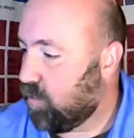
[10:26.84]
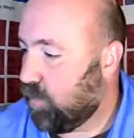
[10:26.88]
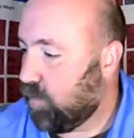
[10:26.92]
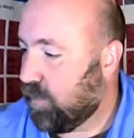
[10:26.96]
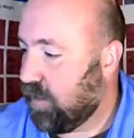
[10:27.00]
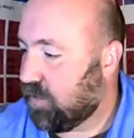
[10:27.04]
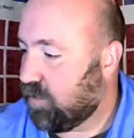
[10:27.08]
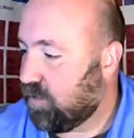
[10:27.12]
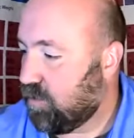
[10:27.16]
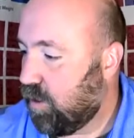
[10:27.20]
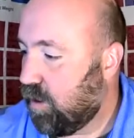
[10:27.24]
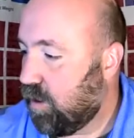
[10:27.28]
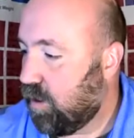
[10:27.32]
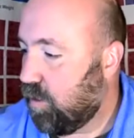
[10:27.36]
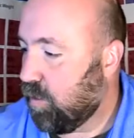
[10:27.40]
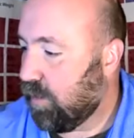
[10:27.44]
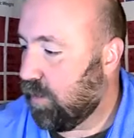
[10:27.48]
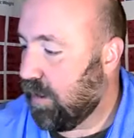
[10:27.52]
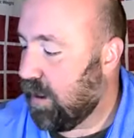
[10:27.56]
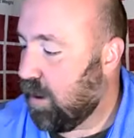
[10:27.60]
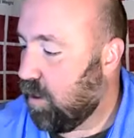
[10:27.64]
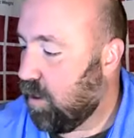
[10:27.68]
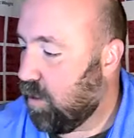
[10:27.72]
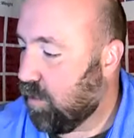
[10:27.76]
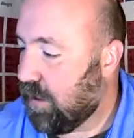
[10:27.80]
we get to
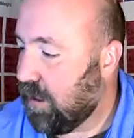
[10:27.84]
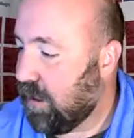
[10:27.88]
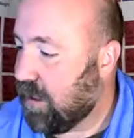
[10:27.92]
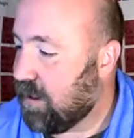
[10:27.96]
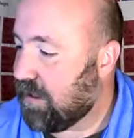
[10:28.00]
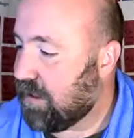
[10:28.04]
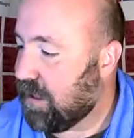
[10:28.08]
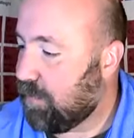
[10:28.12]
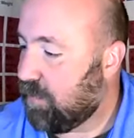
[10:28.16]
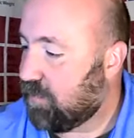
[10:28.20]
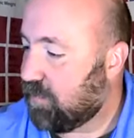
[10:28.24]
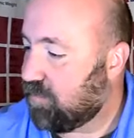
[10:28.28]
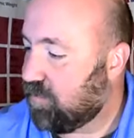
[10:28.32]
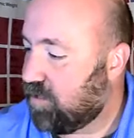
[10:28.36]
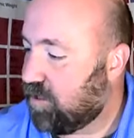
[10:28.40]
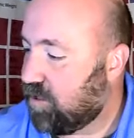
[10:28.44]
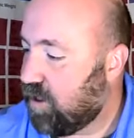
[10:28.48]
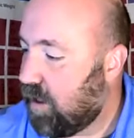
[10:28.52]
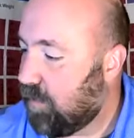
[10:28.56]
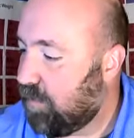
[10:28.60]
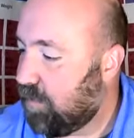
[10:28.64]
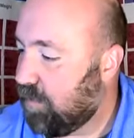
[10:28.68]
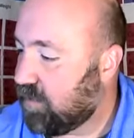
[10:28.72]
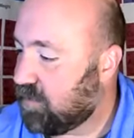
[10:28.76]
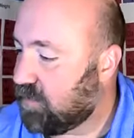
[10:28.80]
organic chemistry
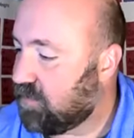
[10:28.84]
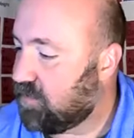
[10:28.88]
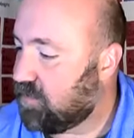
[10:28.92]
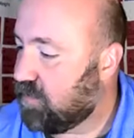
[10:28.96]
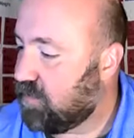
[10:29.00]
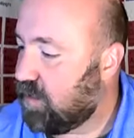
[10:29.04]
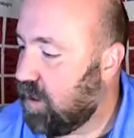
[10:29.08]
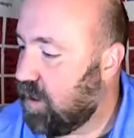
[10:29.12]
topics